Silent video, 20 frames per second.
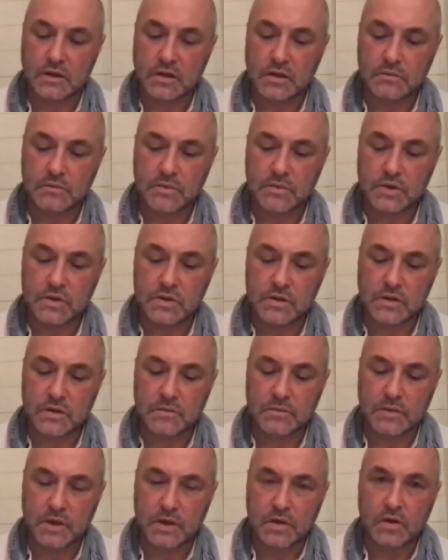a
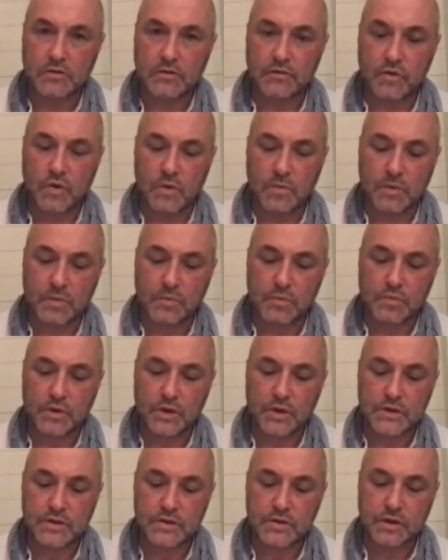Muslim, a former
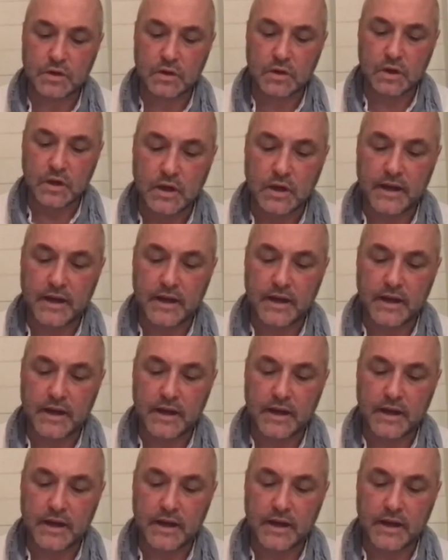prisoner,